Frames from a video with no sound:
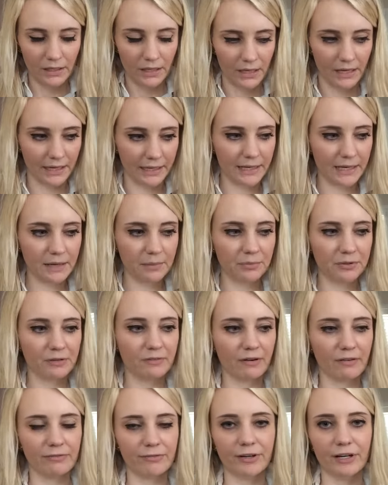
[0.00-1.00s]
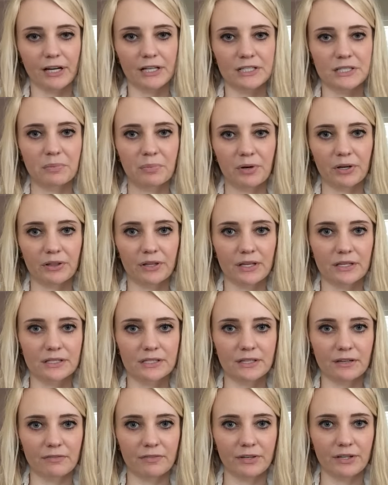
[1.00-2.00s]
And I can't believe I forgot to bring that
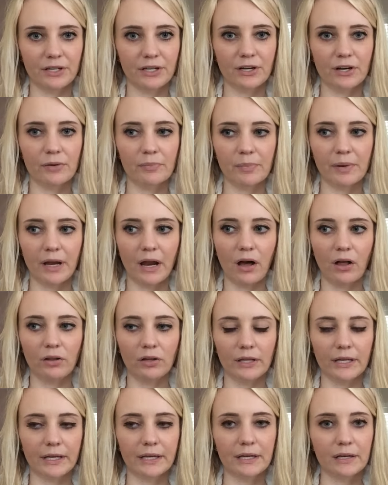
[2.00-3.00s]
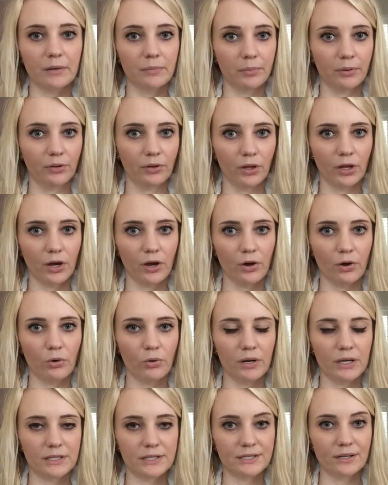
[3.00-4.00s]
stuff in here, but I'll link it below.
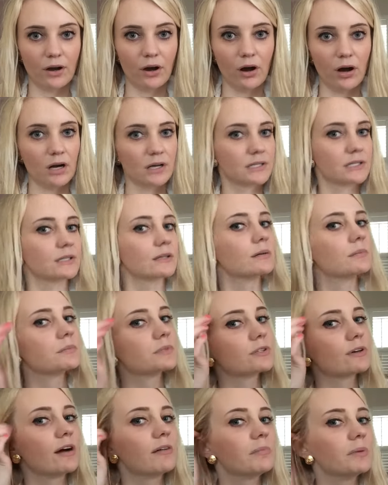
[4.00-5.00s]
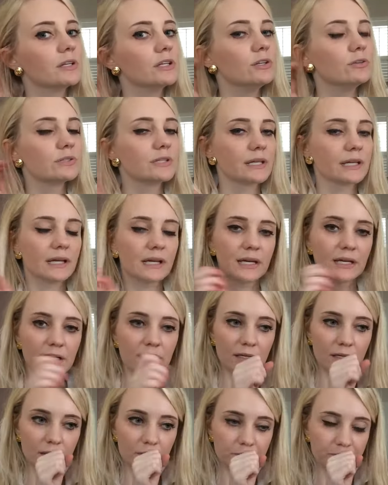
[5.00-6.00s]
It's awesome. So I've been using
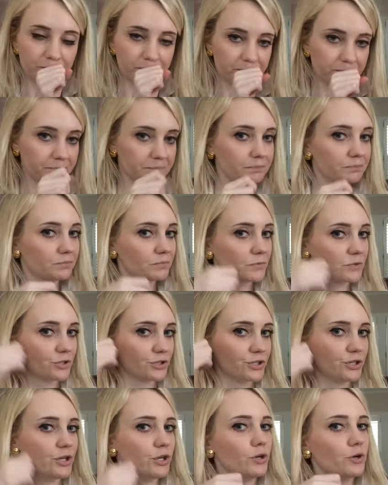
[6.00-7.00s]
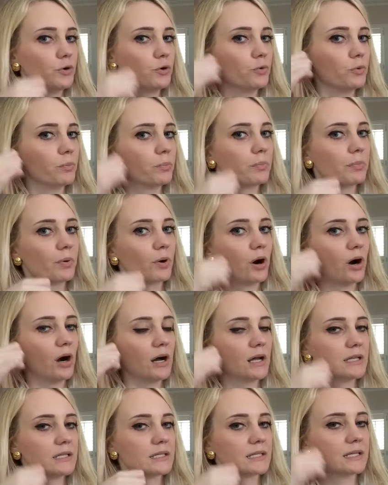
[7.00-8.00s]
it to
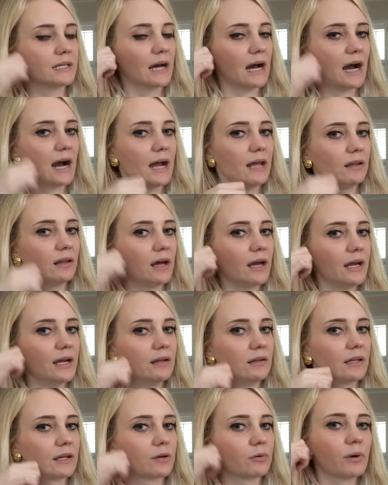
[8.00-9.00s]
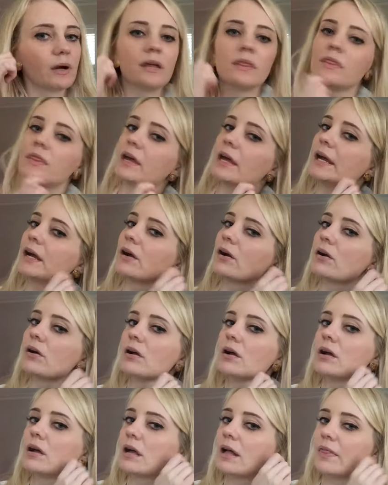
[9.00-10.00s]
bronze and highlight like right
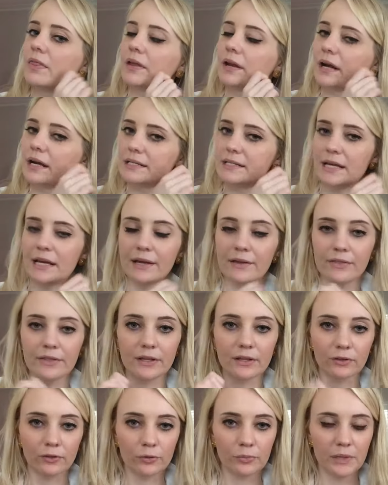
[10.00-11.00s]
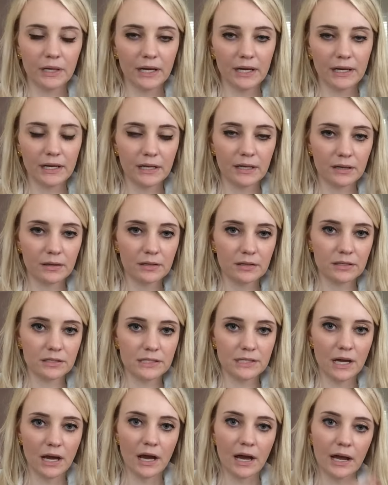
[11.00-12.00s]
there, and then I take the illuminating
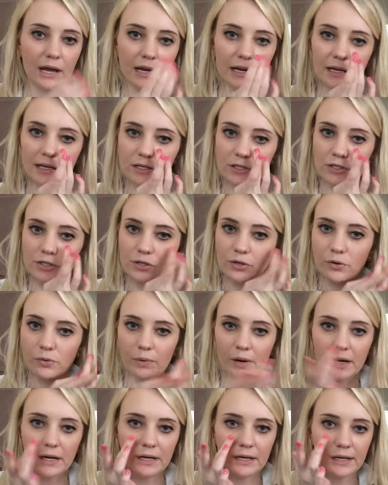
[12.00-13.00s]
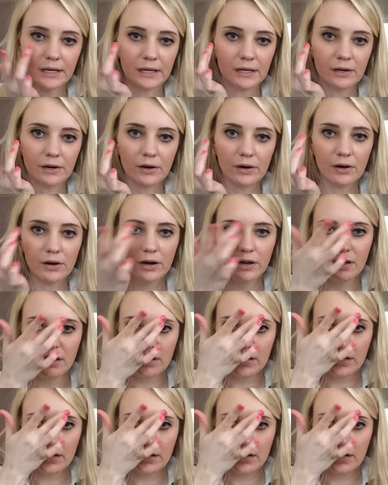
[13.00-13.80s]
side and do right here,